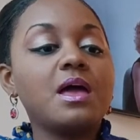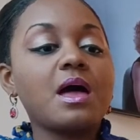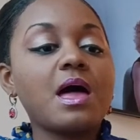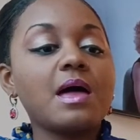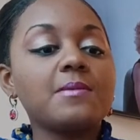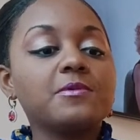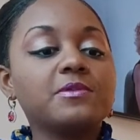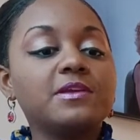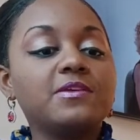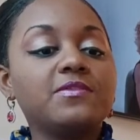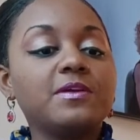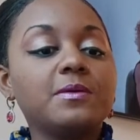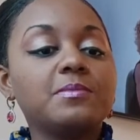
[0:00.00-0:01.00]
I
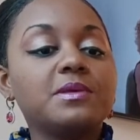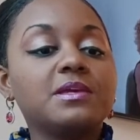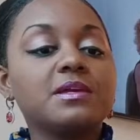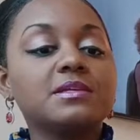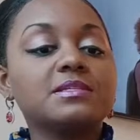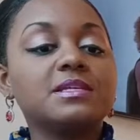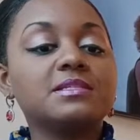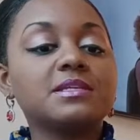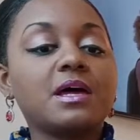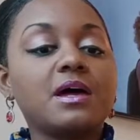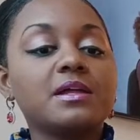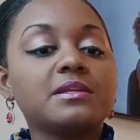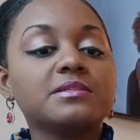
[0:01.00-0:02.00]
believe him because he's
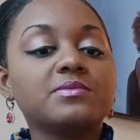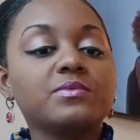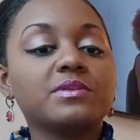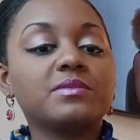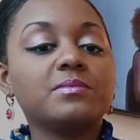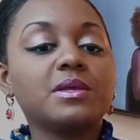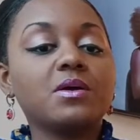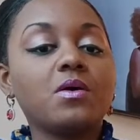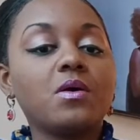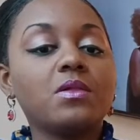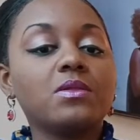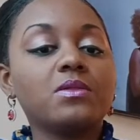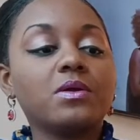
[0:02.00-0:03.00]
honest with me
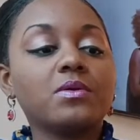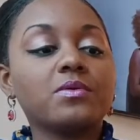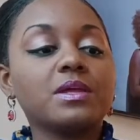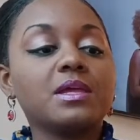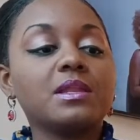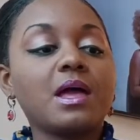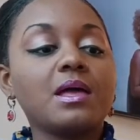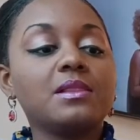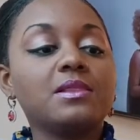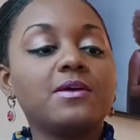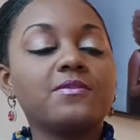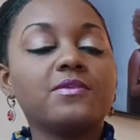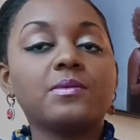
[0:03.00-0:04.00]
all along, and I
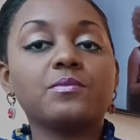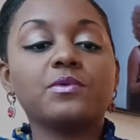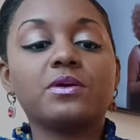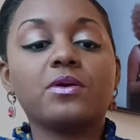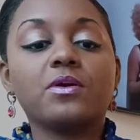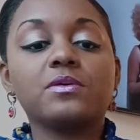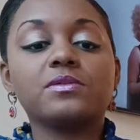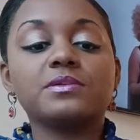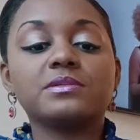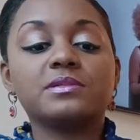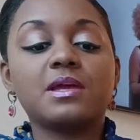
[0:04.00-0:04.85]
love him regardless.